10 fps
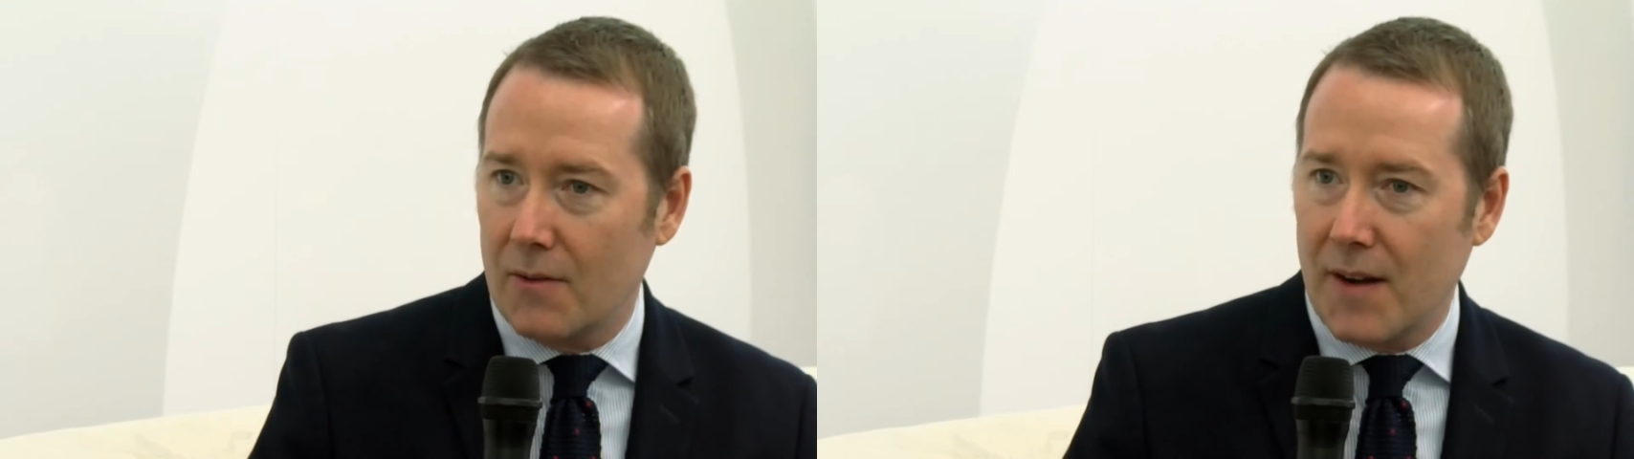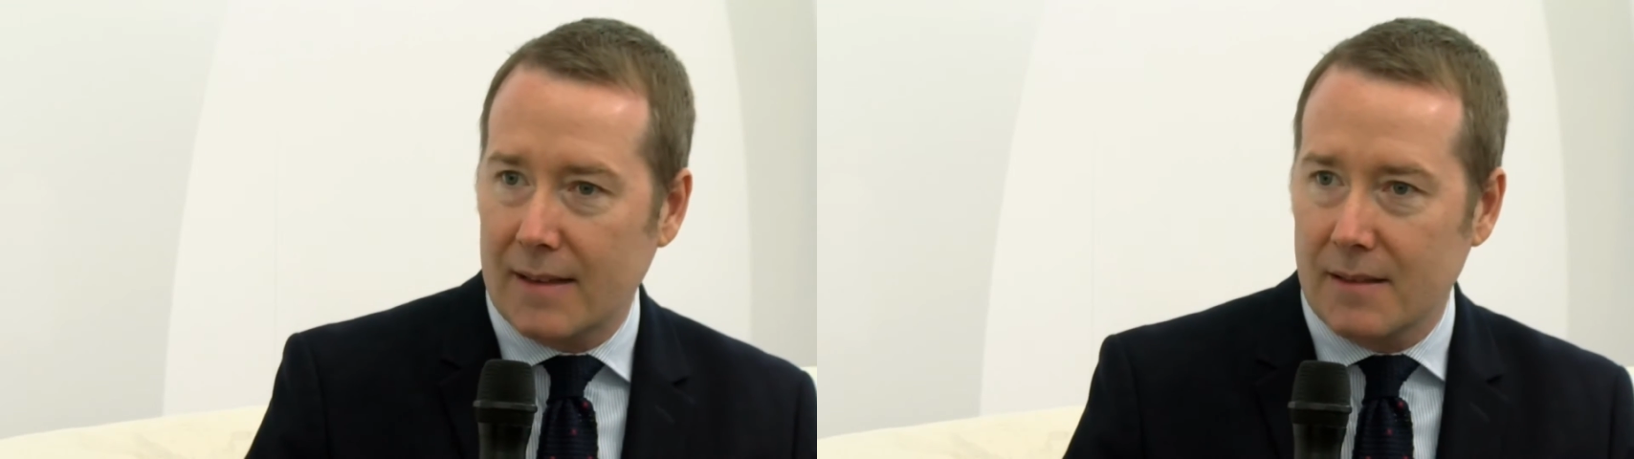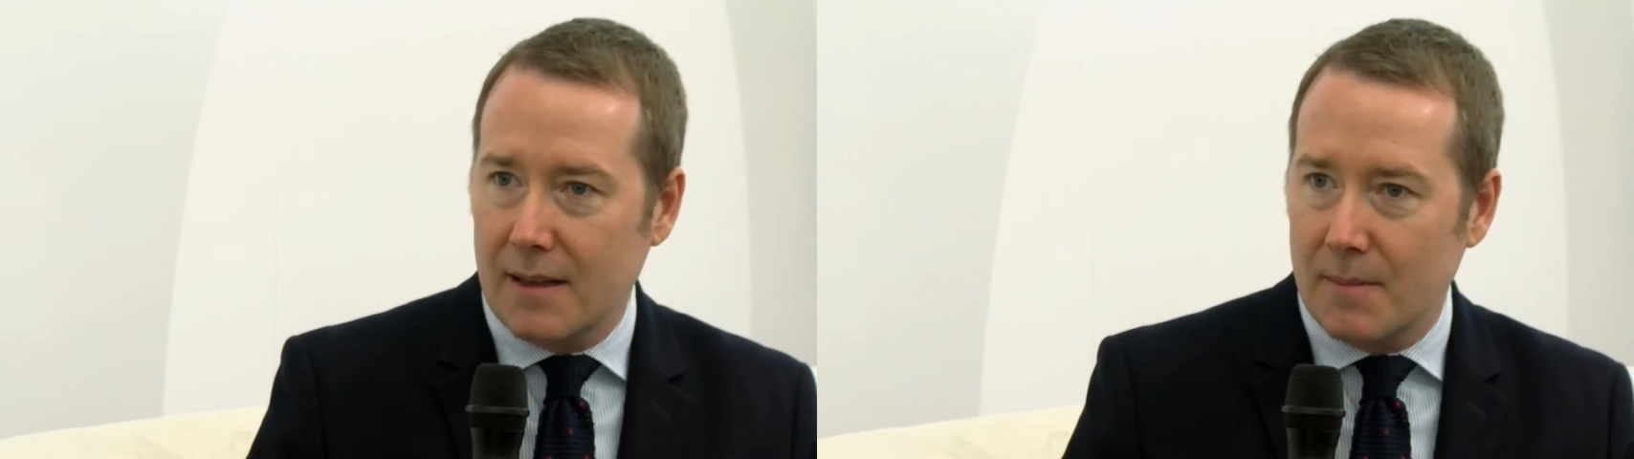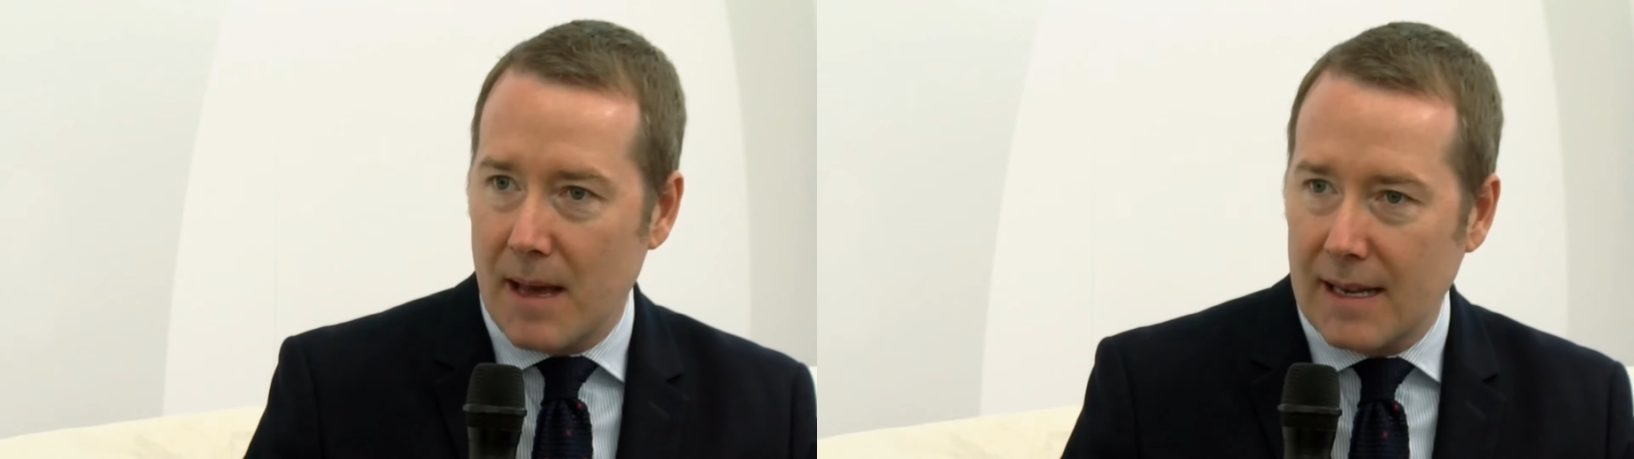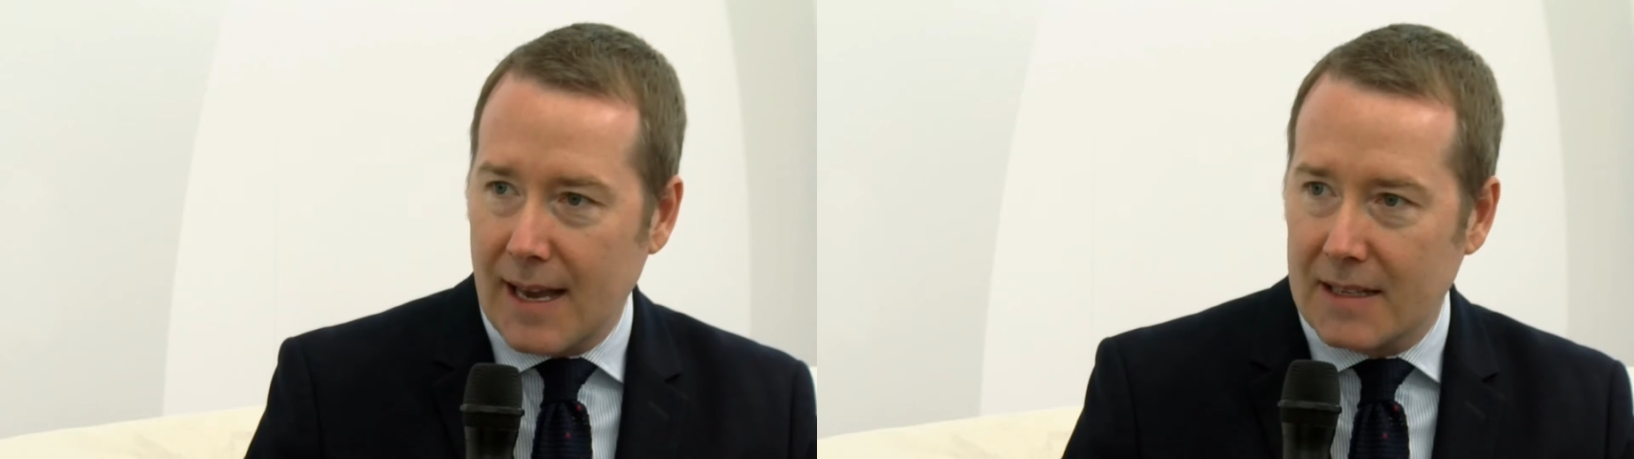In fact, in
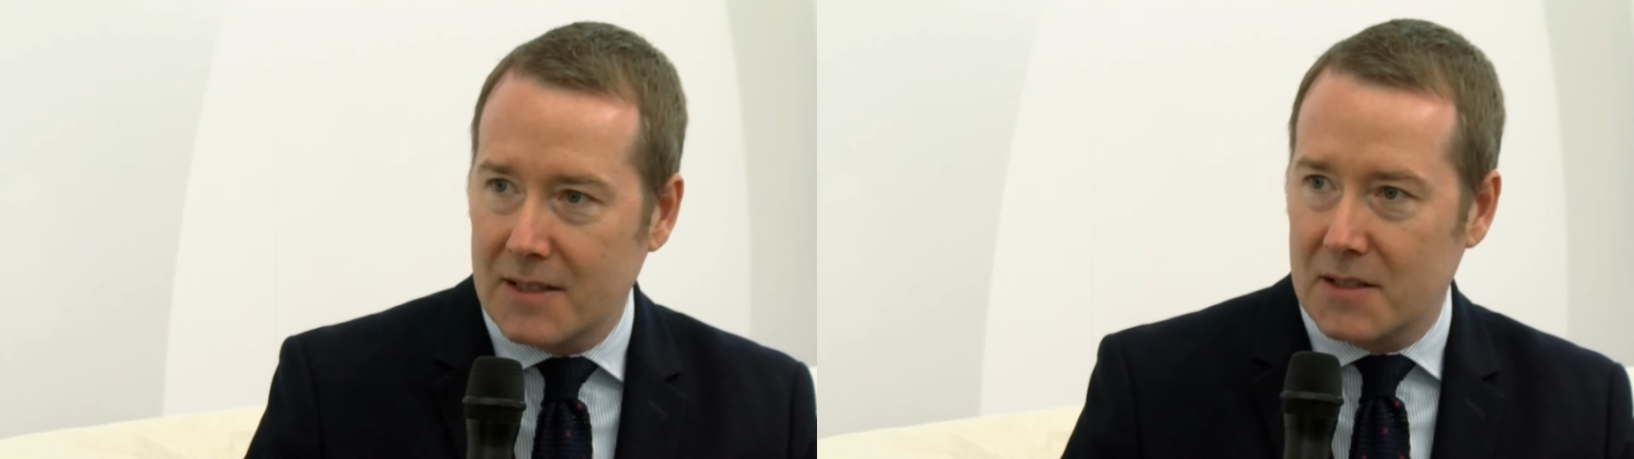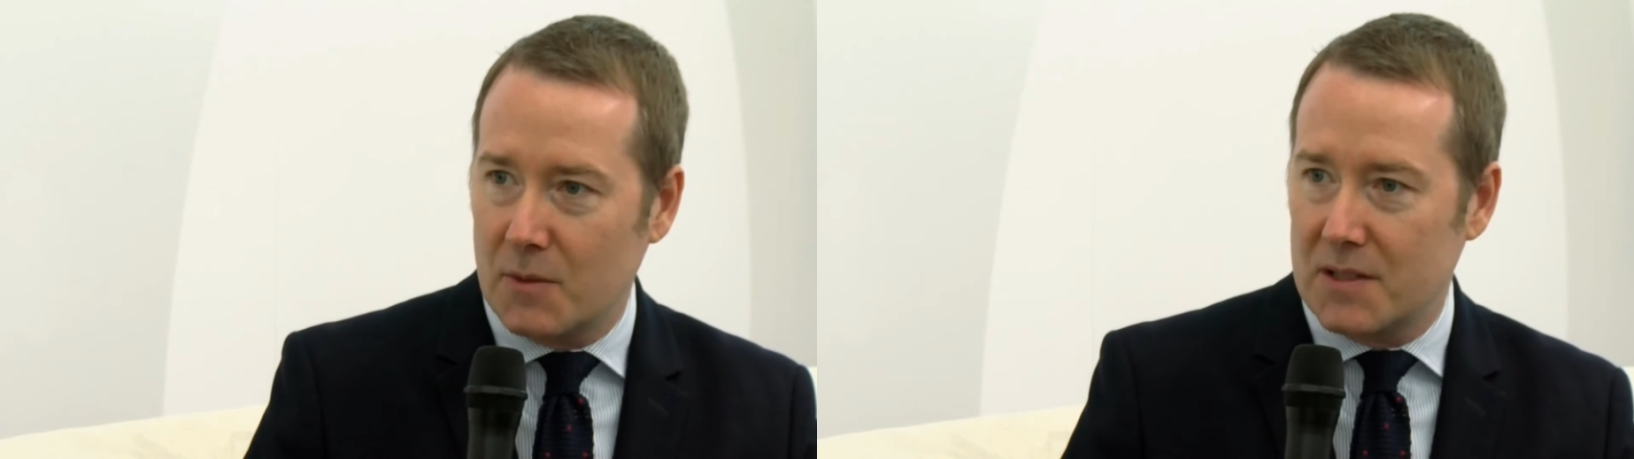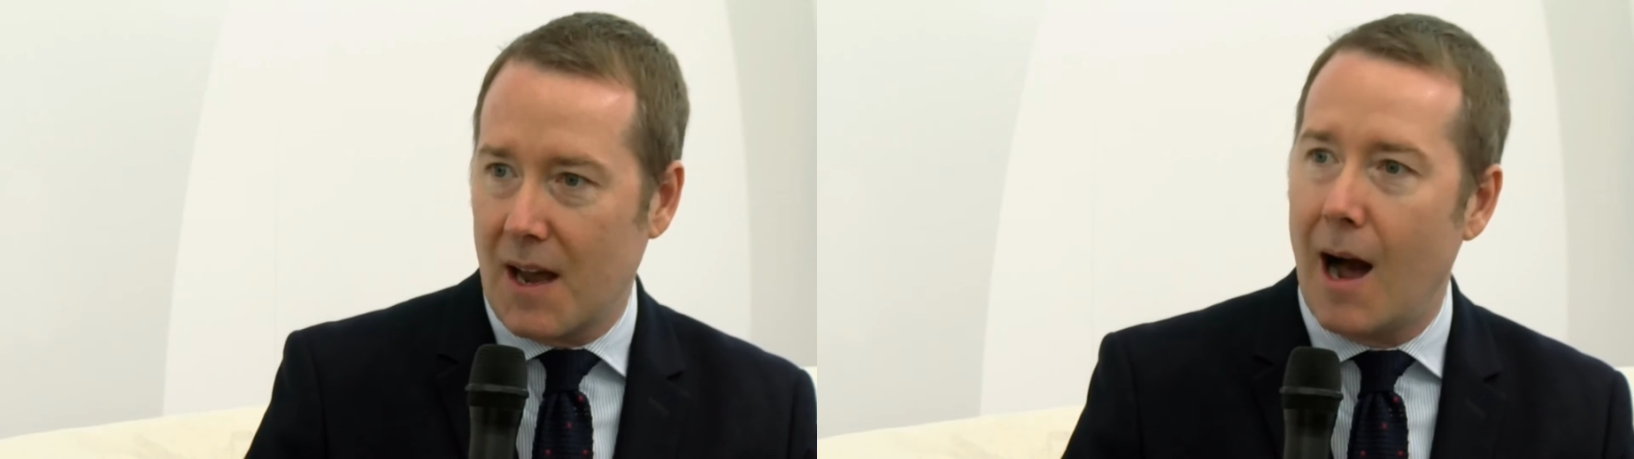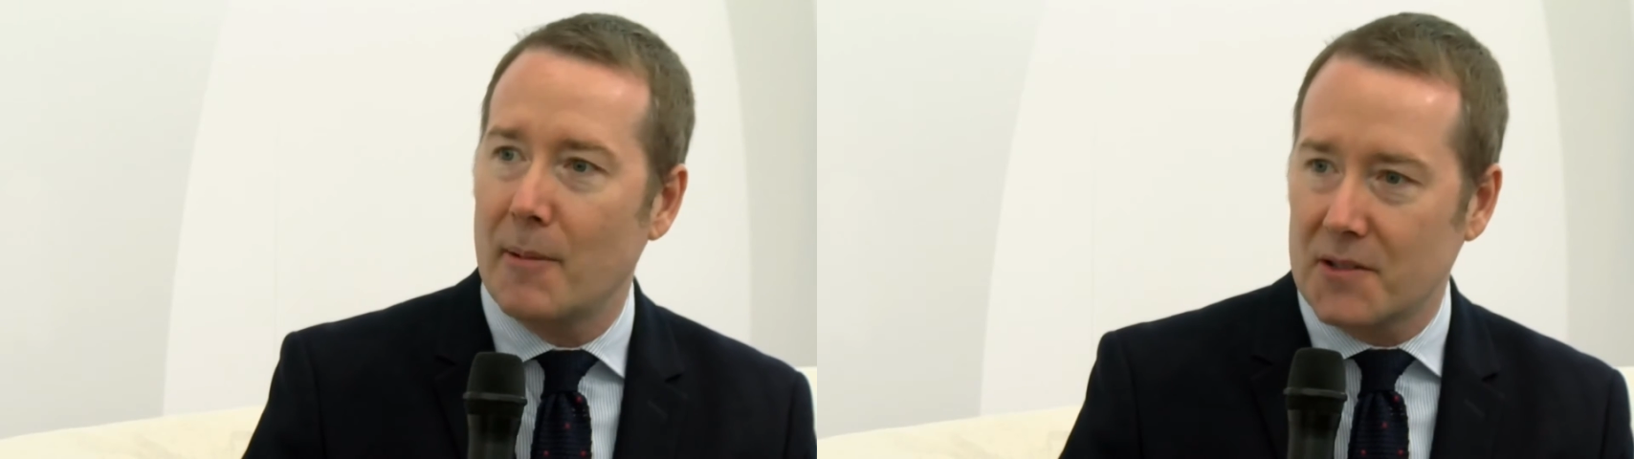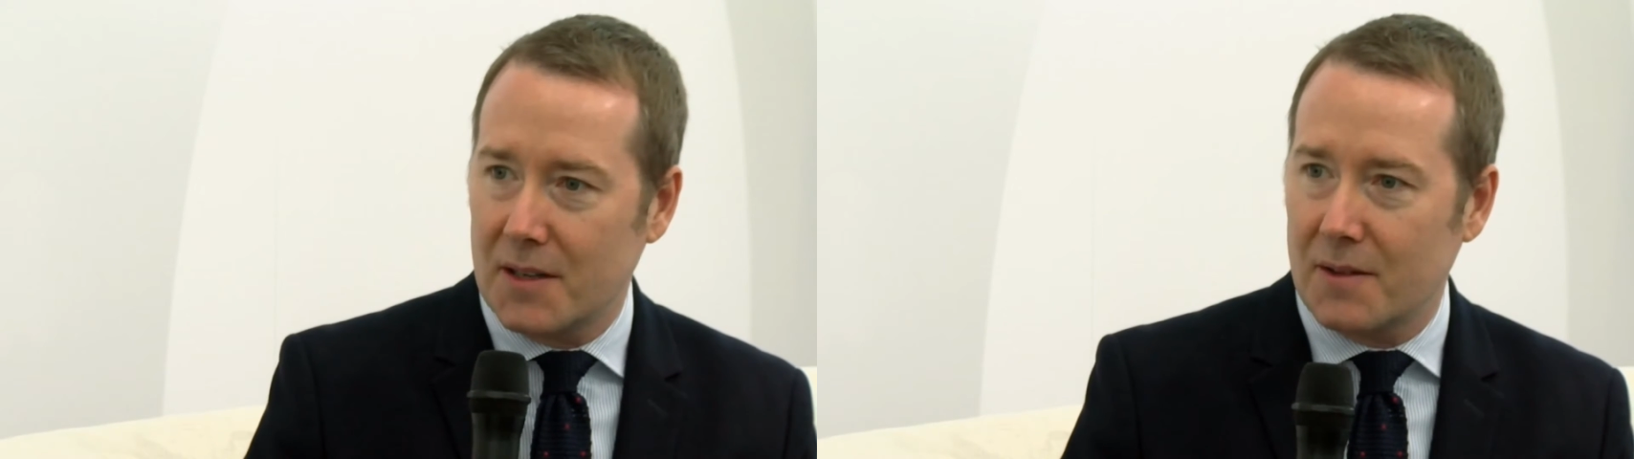many cases, it was the
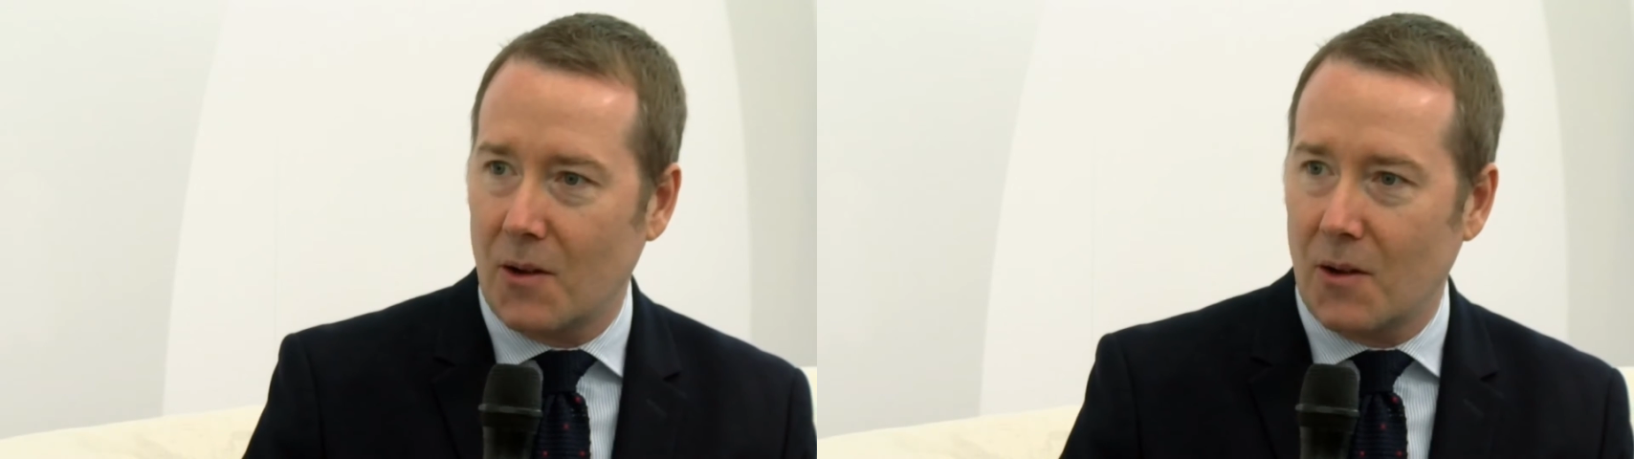opposite.